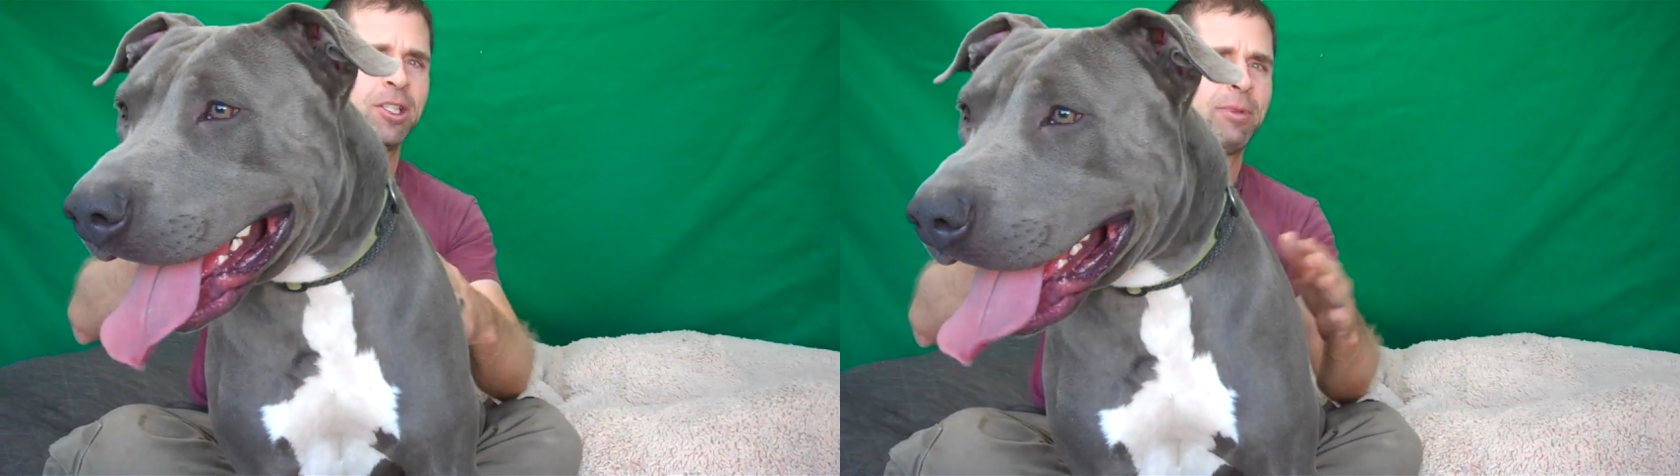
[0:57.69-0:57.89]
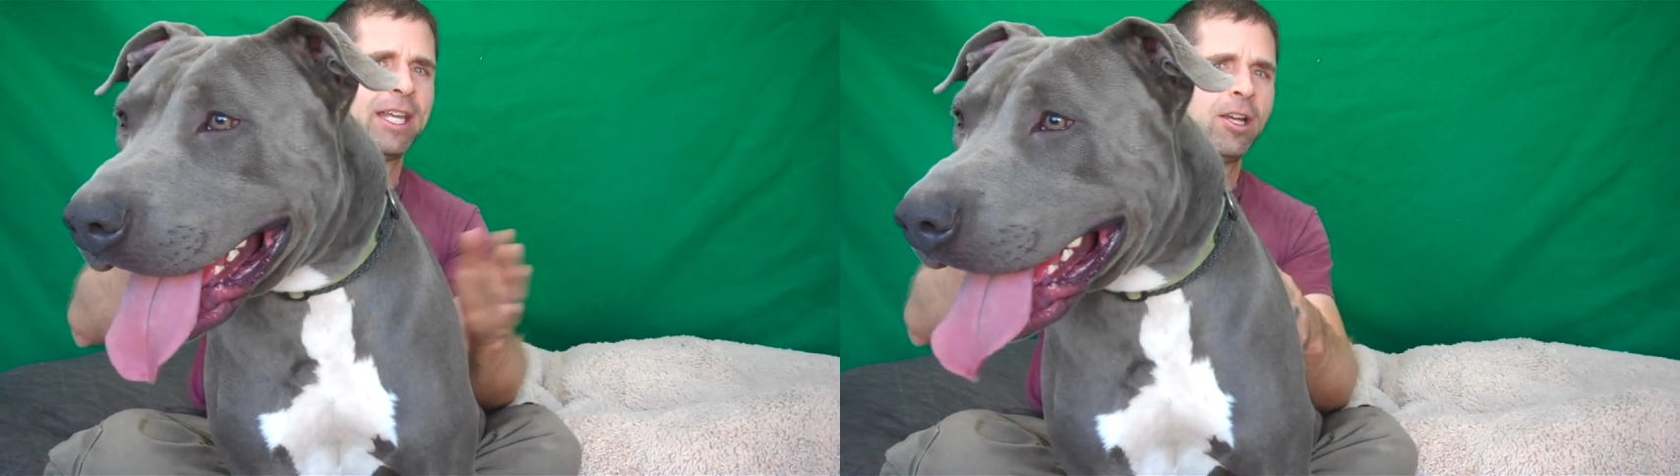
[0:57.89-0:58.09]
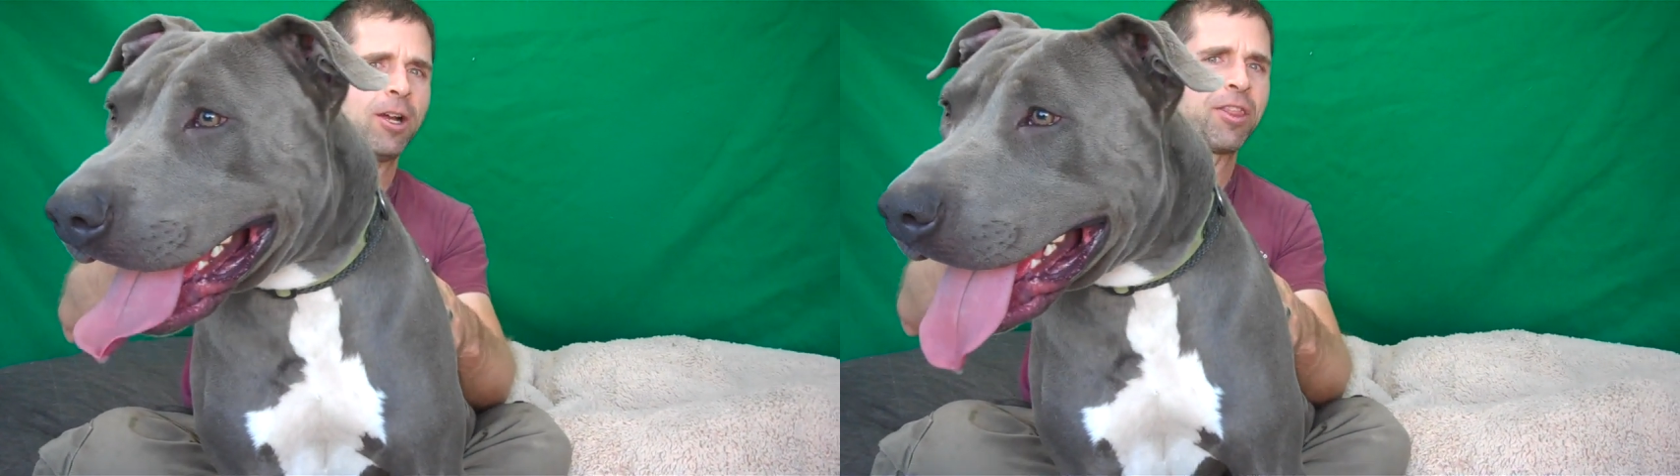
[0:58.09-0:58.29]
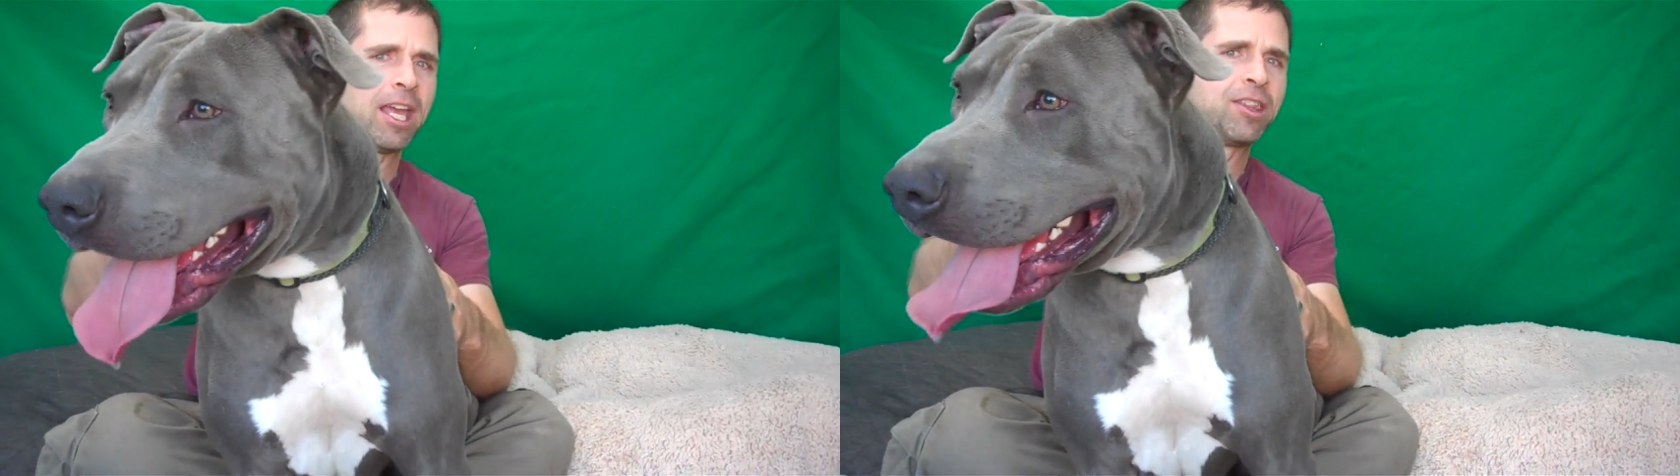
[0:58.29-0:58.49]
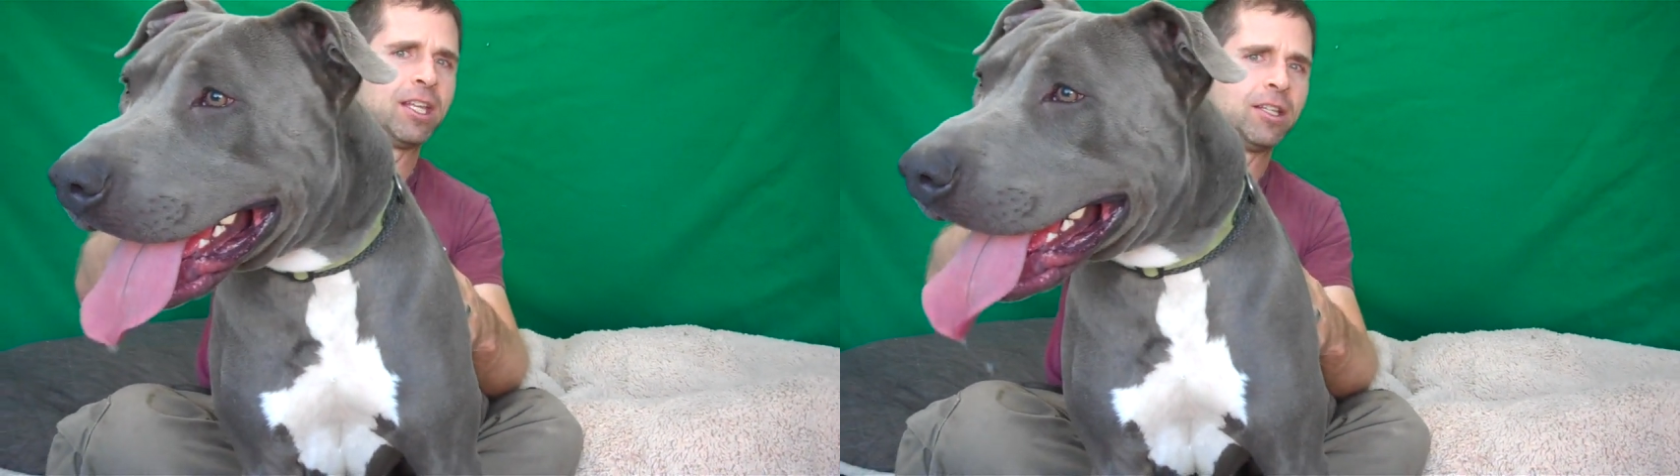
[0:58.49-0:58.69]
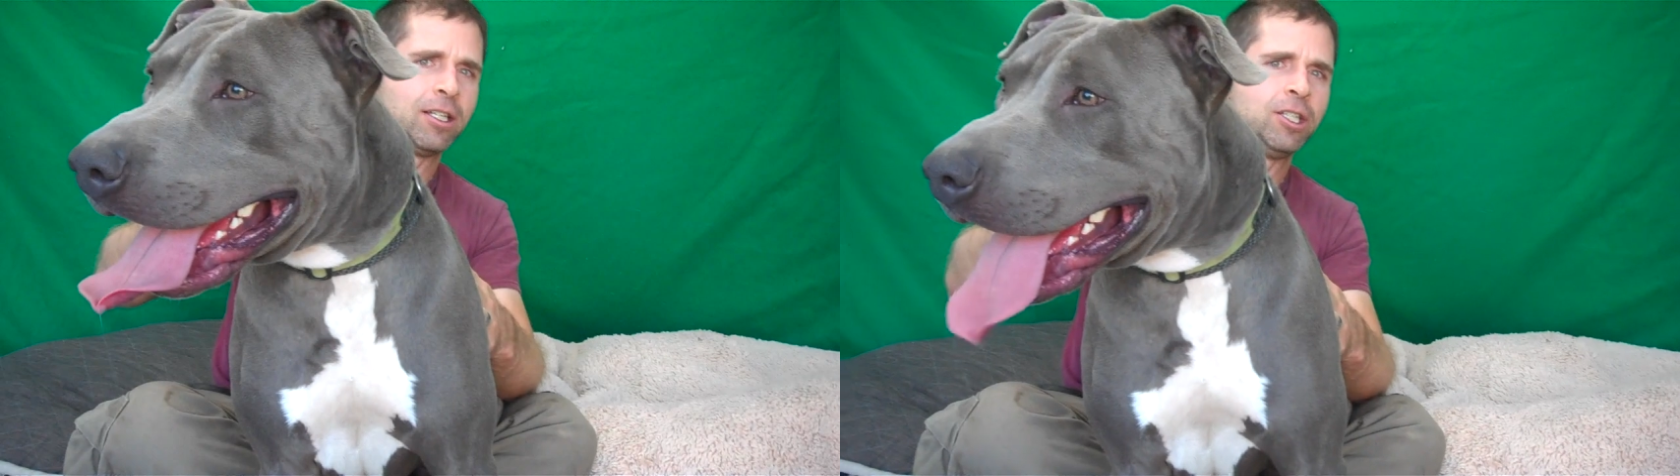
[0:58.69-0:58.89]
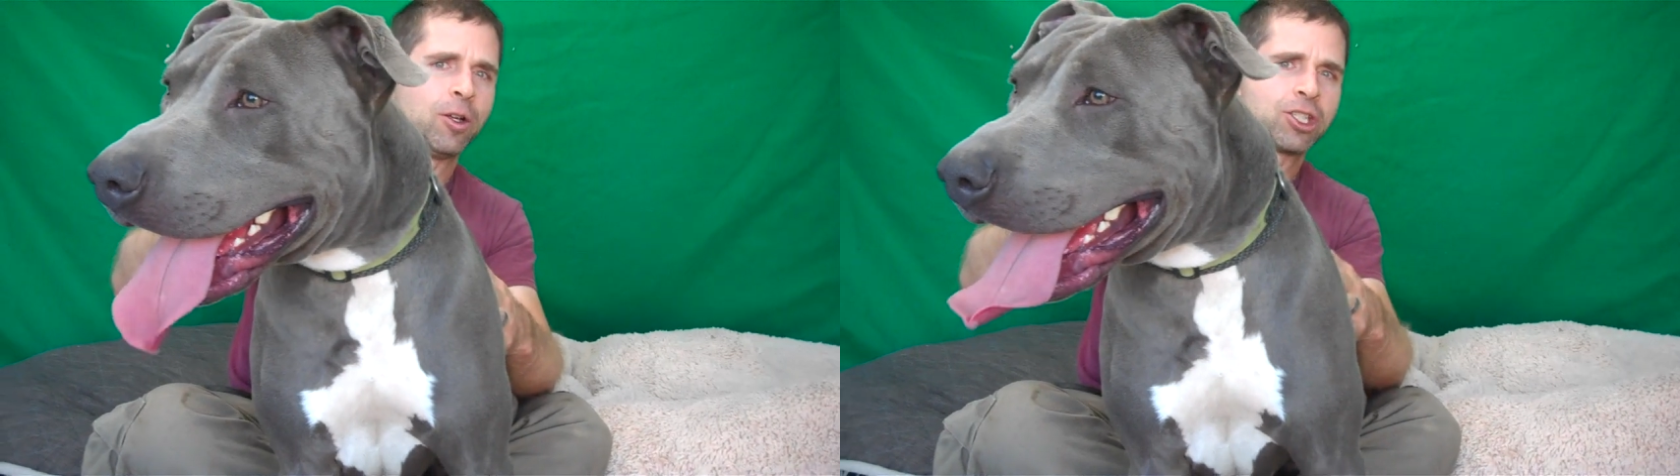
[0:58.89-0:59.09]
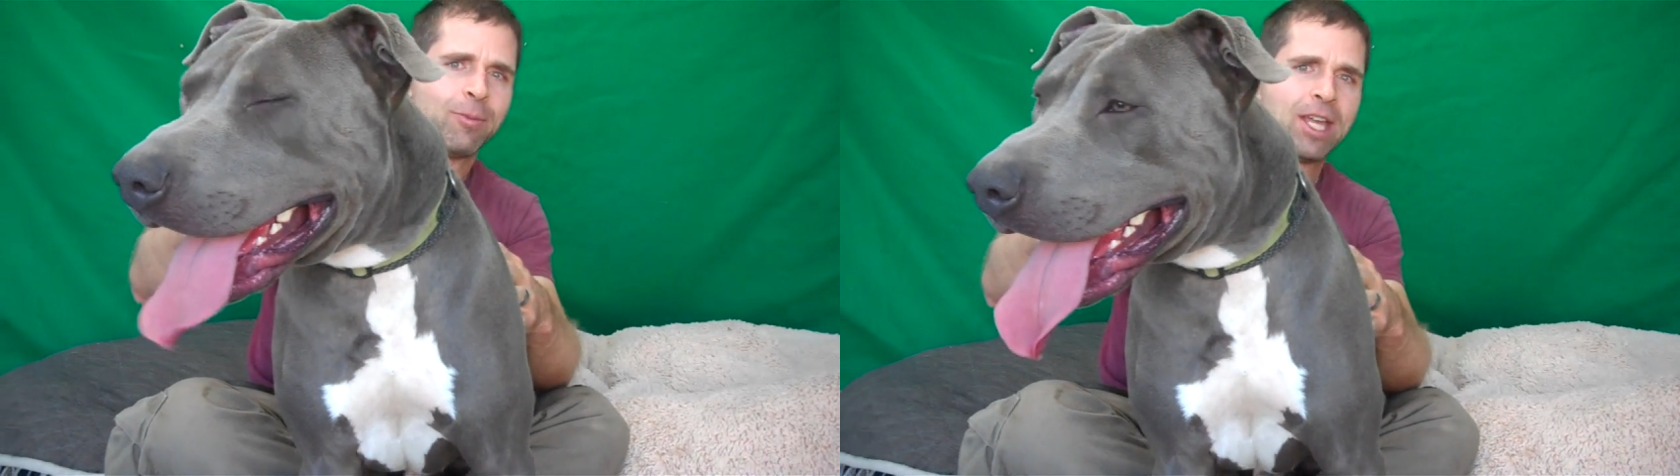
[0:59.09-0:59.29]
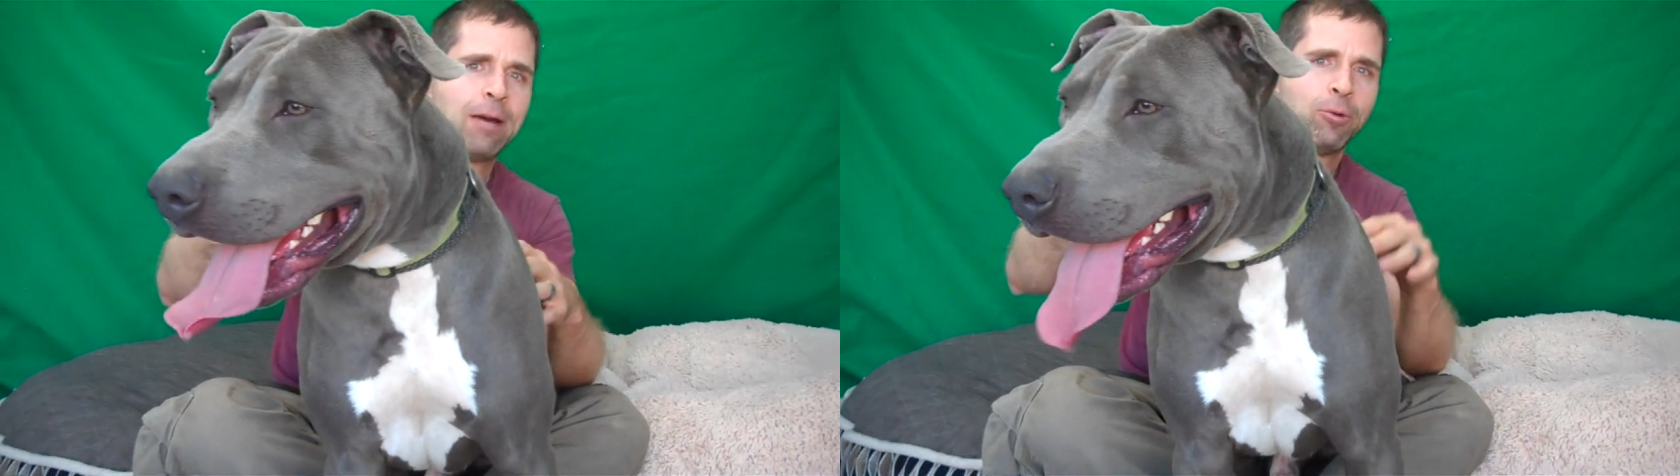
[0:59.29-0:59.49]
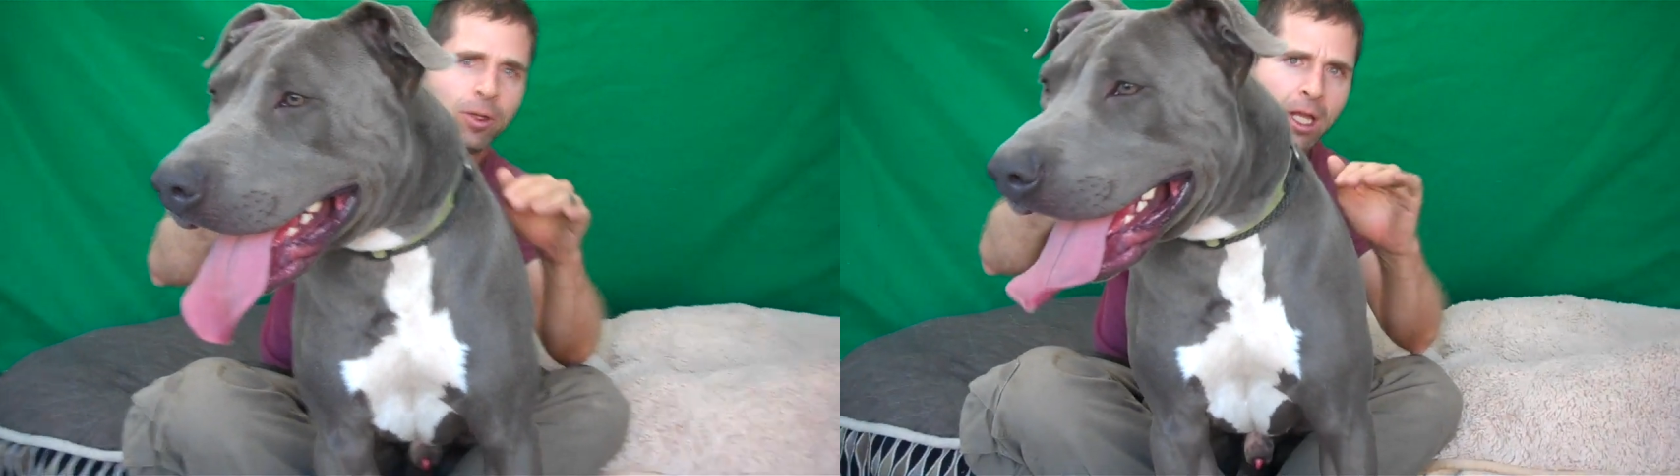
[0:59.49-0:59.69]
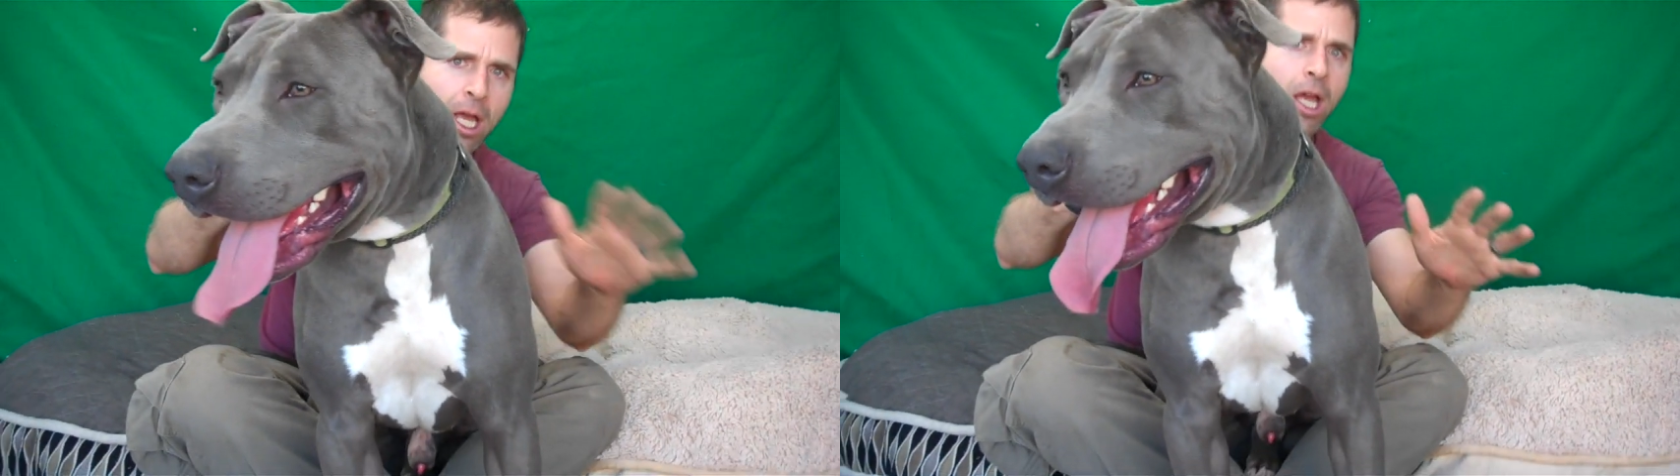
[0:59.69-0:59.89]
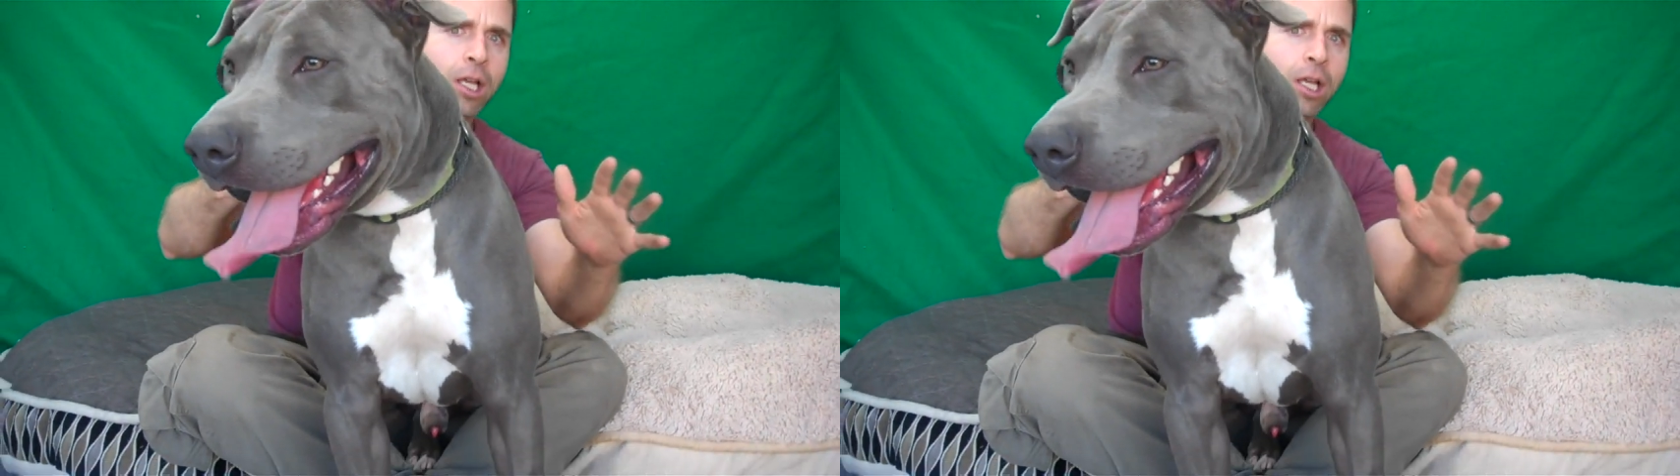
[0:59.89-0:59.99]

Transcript: in the play yard think that uh, you know some of that will